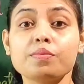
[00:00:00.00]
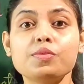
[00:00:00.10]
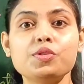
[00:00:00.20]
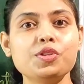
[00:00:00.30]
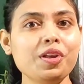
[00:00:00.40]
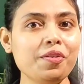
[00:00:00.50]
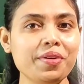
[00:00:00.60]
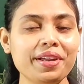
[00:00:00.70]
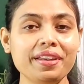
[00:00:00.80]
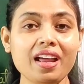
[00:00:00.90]

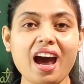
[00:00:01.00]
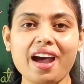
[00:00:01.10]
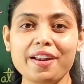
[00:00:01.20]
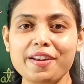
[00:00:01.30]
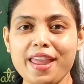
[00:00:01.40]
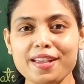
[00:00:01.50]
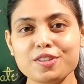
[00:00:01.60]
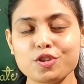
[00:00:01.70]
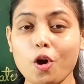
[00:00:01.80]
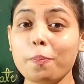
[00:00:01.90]
Children, our
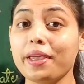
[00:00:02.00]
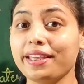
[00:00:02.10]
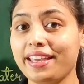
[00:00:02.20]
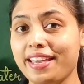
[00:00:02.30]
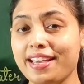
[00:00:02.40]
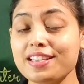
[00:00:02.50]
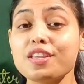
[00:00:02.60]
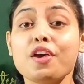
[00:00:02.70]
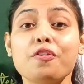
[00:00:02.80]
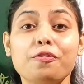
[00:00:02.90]
next topic is
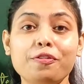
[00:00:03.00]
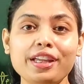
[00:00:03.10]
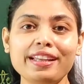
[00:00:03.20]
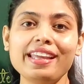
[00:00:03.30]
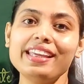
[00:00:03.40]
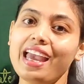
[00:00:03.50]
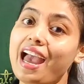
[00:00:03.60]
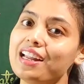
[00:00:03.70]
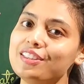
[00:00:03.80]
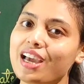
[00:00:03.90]
feeding
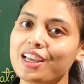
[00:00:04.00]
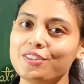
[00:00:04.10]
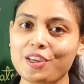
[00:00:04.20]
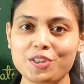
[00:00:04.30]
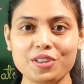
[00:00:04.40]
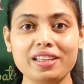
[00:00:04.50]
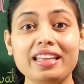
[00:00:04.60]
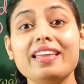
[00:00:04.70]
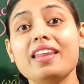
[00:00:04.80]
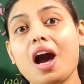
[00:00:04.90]
and digestion
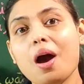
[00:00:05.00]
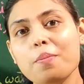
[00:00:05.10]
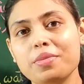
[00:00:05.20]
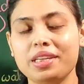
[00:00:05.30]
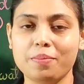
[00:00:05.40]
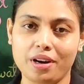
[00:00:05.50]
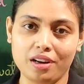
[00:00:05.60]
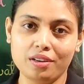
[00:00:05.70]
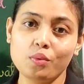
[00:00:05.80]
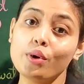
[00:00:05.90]
in
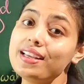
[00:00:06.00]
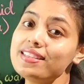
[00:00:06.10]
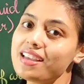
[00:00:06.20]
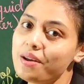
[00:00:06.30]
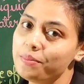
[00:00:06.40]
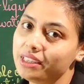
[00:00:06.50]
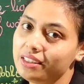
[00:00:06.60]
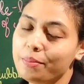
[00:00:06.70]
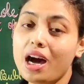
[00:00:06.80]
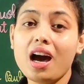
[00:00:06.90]
amoeba. What is
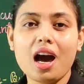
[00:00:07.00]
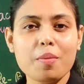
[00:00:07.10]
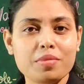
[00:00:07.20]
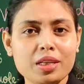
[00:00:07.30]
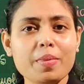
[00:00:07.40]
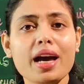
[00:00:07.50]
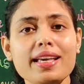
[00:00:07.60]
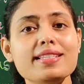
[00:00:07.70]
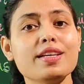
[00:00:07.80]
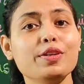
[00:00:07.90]
amoeba? Amoeba
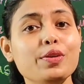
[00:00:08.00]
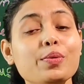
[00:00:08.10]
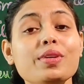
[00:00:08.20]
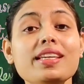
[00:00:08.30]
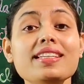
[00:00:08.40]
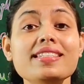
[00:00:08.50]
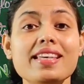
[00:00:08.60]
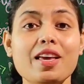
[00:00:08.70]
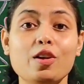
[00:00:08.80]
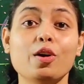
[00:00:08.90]
is a
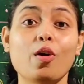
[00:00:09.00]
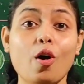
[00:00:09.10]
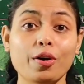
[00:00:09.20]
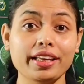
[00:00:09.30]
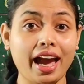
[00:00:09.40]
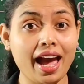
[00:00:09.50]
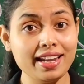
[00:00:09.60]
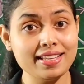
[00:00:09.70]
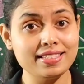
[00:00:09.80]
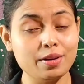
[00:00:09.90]
unicellular
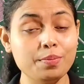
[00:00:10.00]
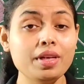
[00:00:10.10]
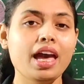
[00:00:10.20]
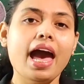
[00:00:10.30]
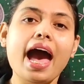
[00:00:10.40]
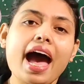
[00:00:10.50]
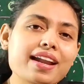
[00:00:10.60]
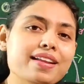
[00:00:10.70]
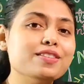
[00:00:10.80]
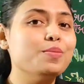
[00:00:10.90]
organism
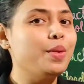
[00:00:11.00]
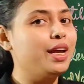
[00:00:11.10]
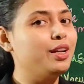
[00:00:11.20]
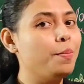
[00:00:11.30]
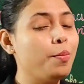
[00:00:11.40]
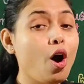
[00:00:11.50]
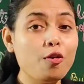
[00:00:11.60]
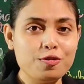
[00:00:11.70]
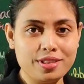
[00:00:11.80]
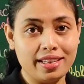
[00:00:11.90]
and is made up
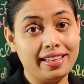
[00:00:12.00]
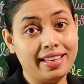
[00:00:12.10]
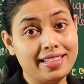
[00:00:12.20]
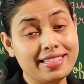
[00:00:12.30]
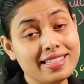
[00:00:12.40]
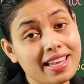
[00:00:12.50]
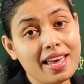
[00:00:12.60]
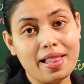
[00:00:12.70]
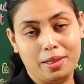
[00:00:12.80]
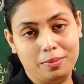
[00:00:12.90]
of single
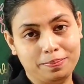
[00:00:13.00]
cell.